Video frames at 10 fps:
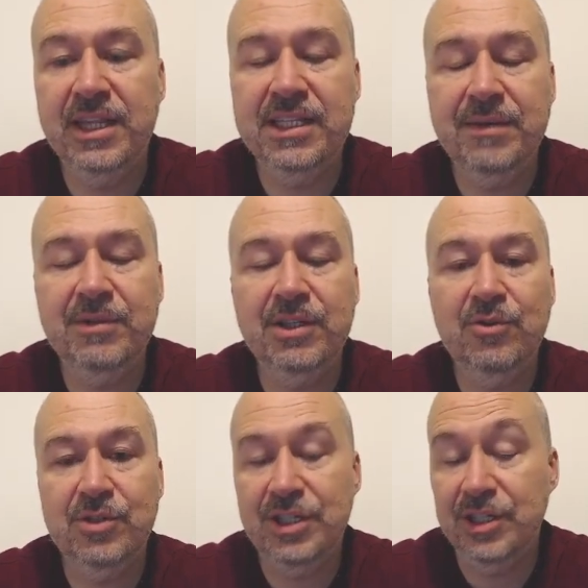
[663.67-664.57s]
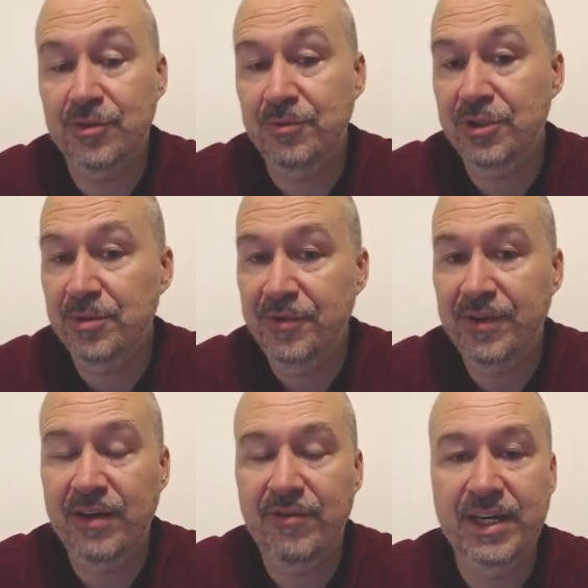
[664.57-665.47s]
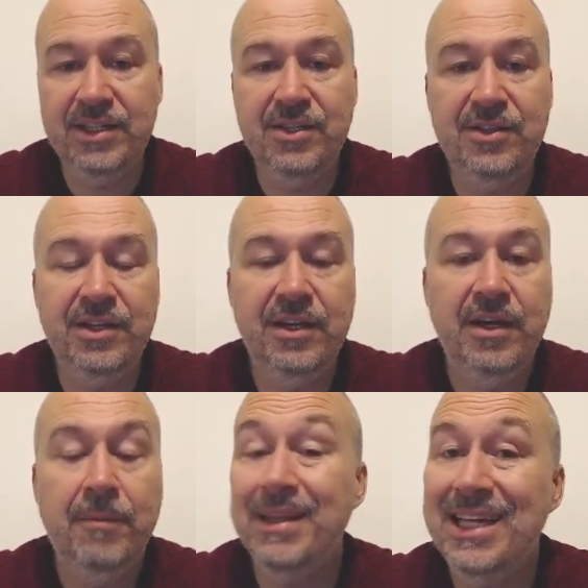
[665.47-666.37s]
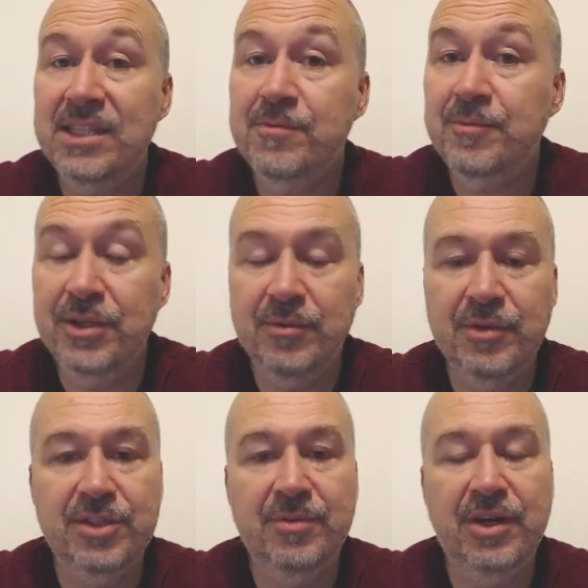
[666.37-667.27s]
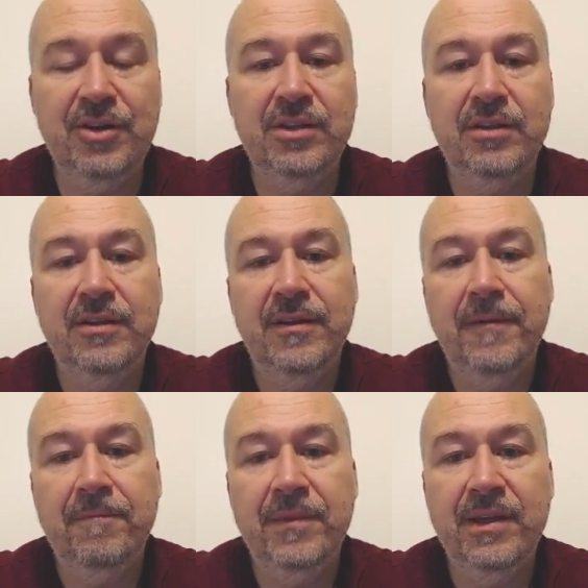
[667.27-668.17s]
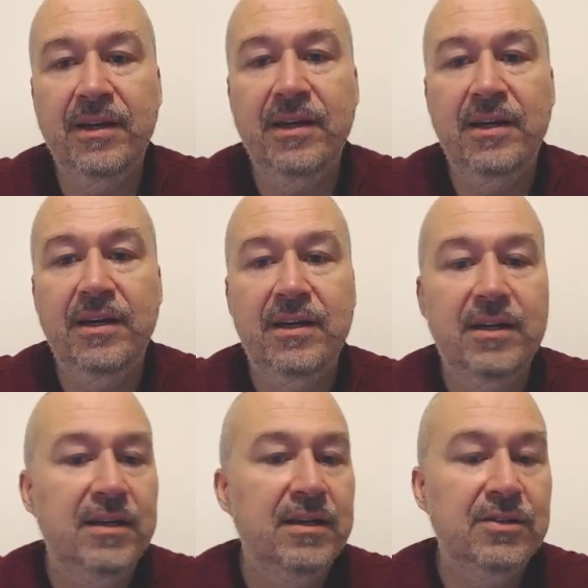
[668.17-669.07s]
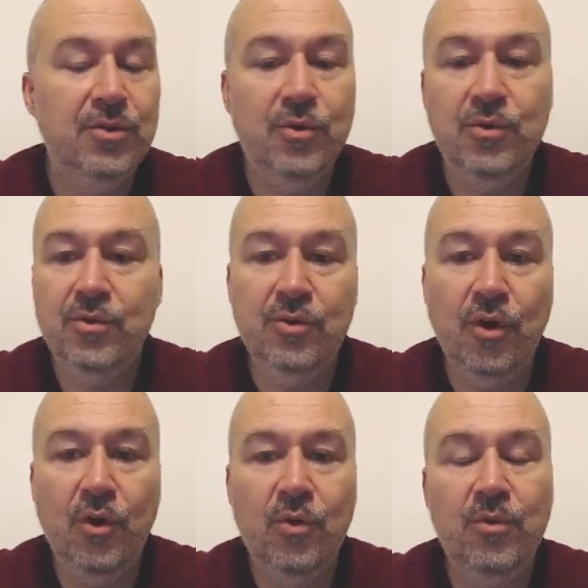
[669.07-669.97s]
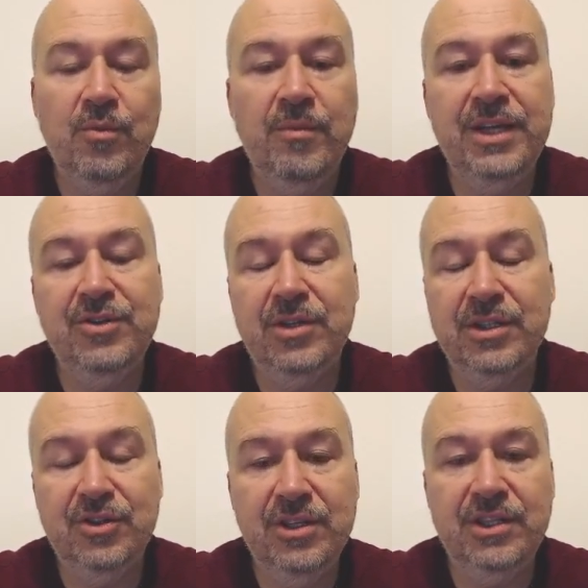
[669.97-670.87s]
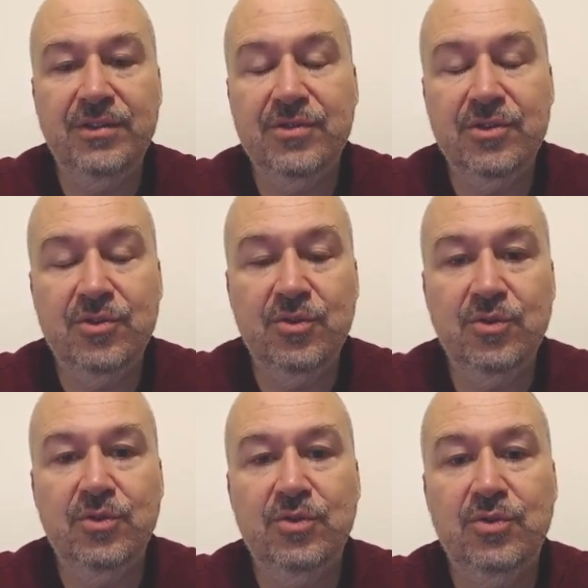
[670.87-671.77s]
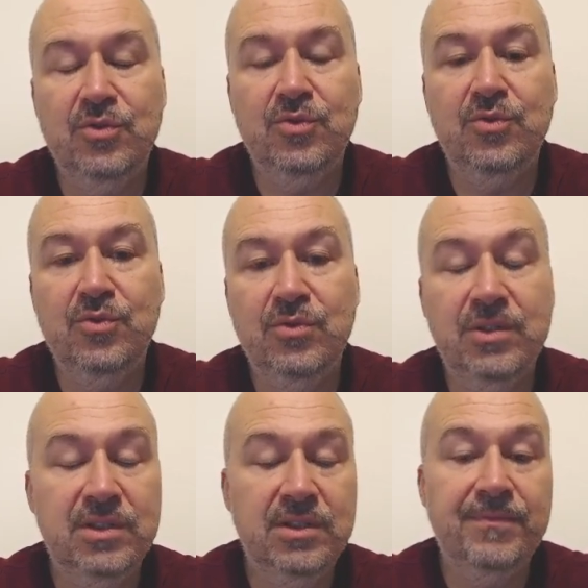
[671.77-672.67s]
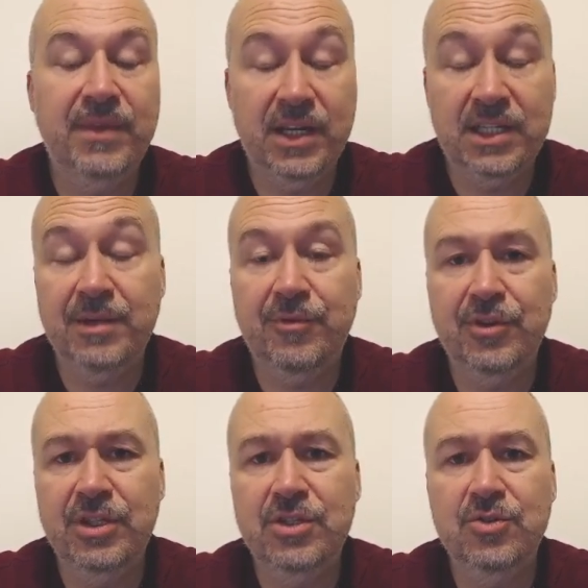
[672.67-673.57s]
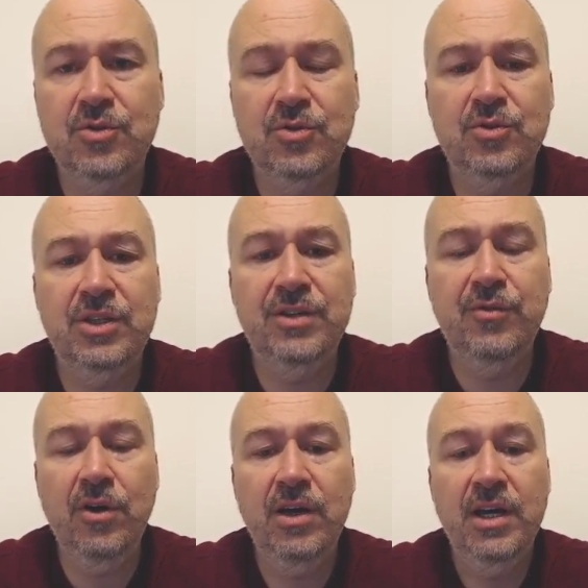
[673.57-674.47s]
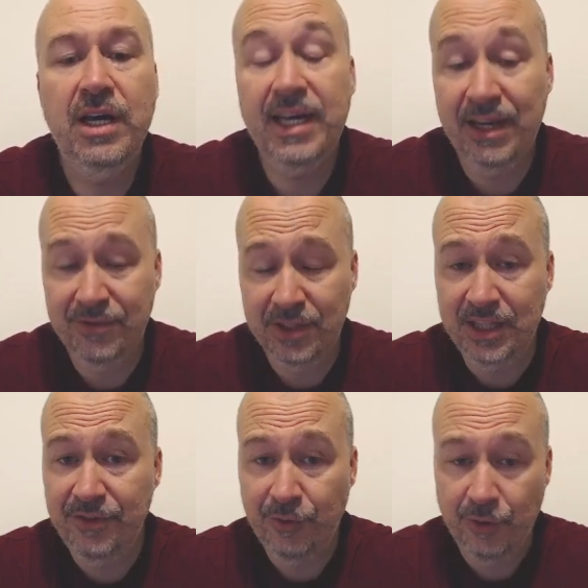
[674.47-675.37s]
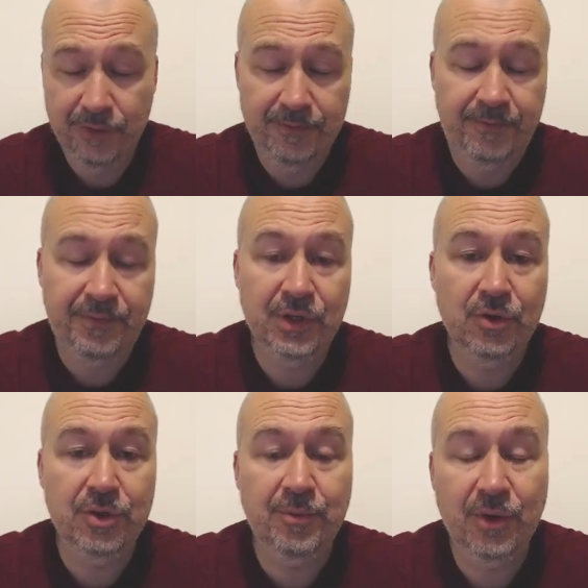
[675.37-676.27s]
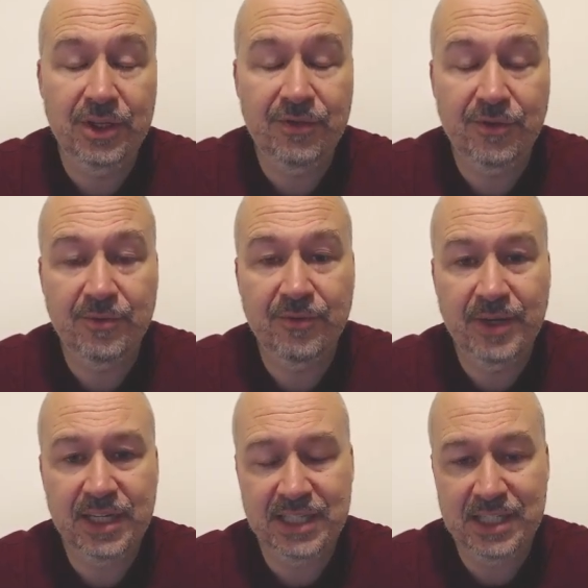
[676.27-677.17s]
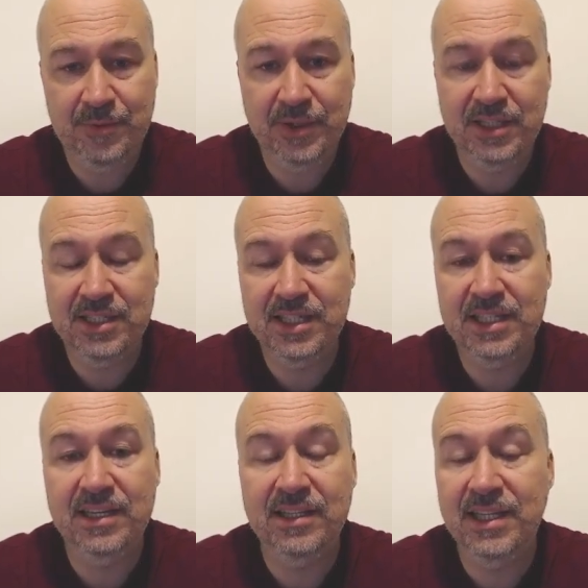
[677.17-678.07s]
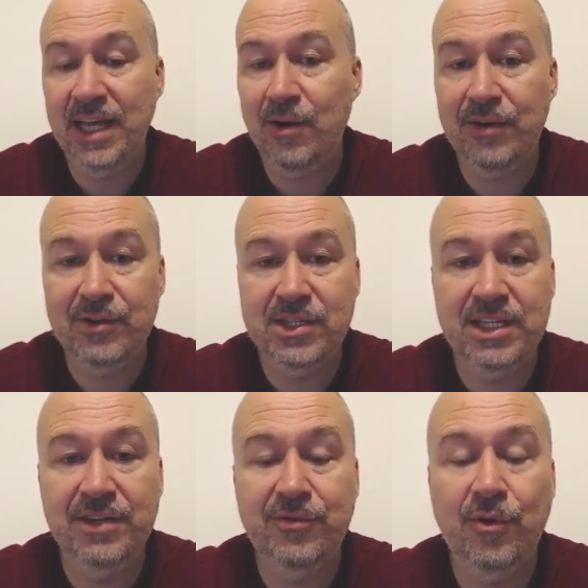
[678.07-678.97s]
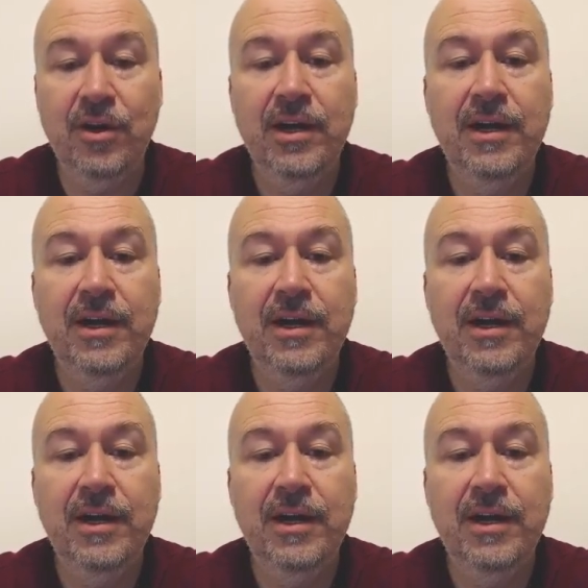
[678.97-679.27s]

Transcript: something to consider. So bishop b5 and knight c3. But that's pretty much about it. Yeah. So no major alternatives to except for these two to d4. And after d4, the good point from black's aspect is that now after cd4,